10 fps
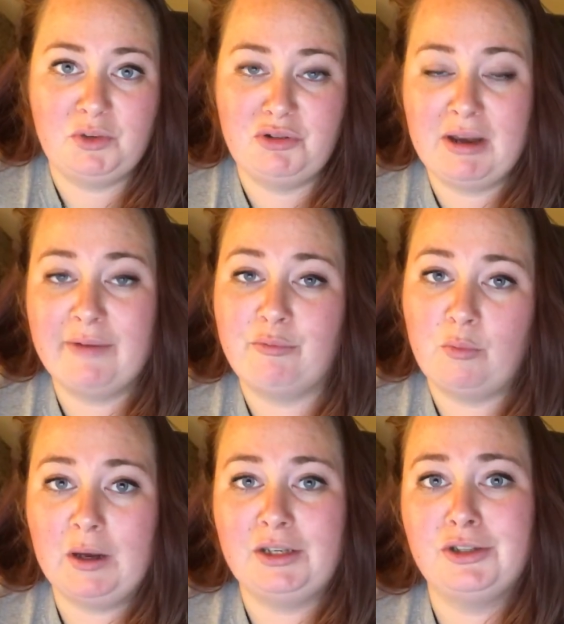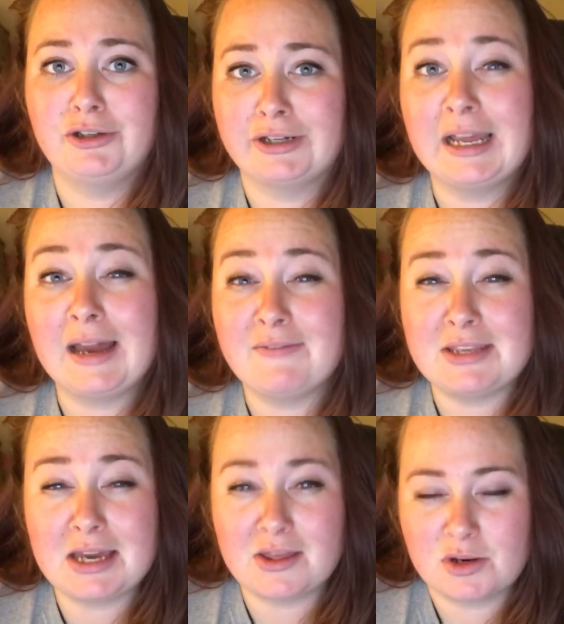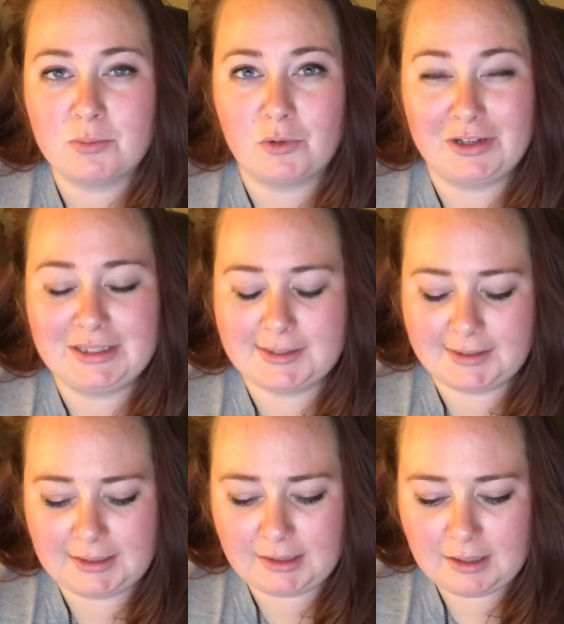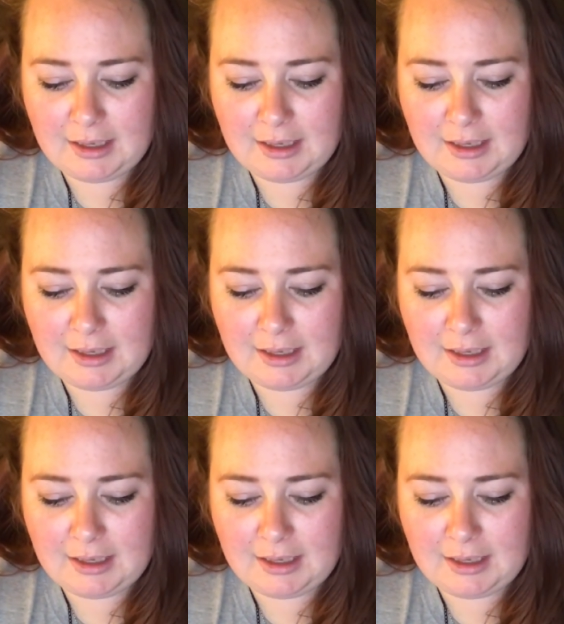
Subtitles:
When you have one, you're going to have the other more easily.